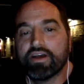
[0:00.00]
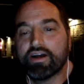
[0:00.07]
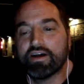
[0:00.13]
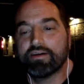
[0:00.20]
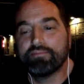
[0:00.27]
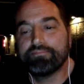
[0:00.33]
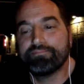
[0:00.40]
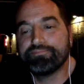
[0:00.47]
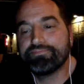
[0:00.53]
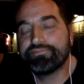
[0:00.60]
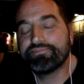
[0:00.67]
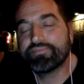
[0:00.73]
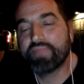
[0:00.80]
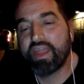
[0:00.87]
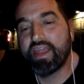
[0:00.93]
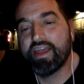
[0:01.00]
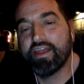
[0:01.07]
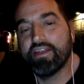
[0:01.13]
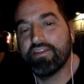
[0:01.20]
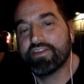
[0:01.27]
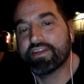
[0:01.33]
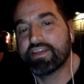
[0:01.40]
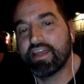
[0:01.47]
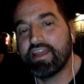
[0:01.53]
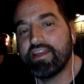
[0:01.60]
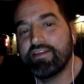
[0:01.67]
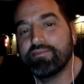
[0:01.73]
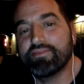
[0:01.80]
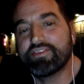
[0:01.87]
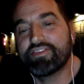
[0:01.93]
Um, and the
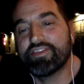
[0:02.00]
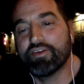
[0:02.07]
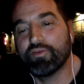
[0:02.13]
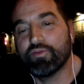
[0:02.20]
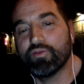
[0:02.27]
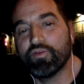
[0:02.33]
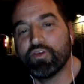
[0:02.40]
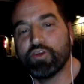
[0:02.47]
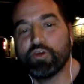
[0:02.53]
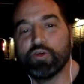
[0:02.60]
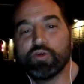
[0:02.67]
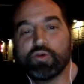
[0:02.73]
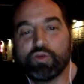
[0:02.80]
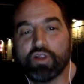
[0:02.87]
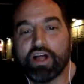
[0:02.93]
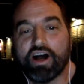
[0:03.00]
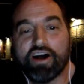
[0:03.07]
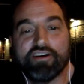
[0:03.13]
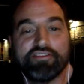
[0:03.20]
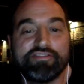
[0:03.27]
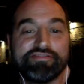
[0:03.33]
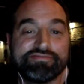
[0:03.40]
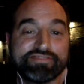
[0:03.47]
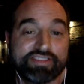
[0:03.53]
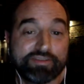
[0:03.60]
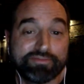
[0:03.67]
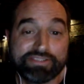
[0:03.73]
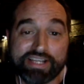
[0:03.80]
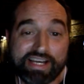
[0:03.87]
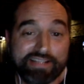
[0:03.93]
games that you love,
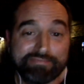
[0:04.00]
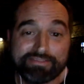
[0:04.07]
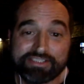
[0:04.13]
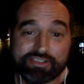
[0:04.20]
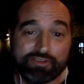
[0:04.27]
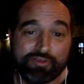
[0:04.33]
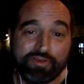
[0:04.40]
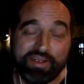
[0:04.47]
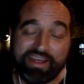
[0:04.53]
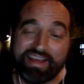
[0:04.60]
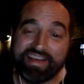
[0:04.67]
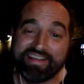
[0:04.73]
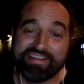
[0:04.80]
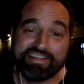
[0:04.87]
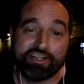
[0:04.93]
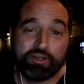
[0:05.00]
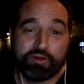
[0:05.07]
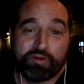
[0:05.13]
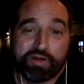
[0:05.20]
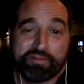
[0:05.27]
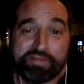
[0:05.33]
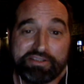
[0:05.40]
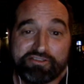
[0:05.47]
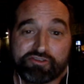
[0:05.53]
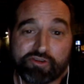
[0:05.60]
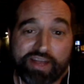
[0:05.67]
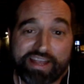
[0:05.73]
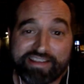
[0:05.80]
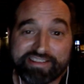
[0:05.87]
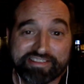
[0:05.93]
sometimes, you know, I mean,
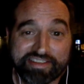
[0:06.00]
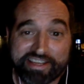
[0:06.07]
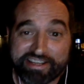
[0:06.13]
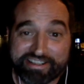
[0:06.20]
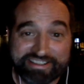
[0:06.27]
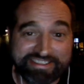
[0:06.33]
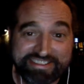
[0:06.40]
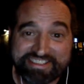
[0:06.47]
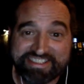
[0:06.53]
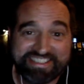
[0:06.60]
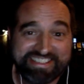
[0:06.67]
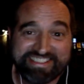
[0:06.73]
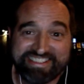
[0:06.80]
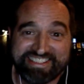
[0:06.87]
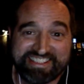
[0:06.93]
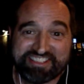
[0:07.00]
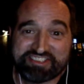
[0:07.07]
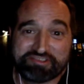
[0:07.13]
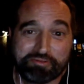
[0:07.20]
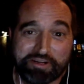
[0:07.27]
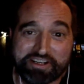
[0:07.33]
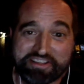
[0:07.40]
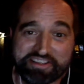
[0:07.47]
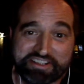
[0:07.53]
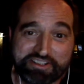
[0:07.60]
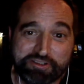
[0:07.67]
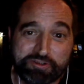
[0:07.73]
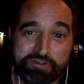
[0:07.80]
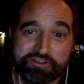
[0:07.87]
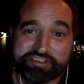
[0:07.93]
Dragon's Lair is one of the
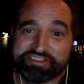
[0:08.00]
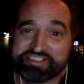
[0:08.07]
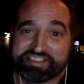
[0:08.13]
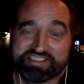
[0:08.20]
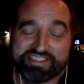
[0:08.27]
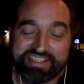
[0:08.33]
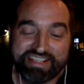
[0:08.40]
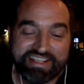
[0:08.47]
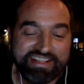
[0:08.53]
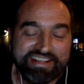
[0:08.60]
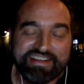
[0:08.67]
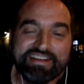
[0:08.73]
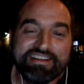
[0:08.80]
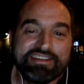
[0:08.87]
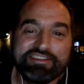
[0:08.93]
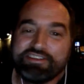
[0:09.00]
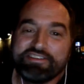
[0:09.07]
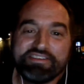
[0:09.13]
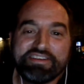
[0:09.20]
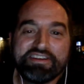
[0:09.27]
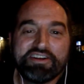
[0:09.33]
coolest, you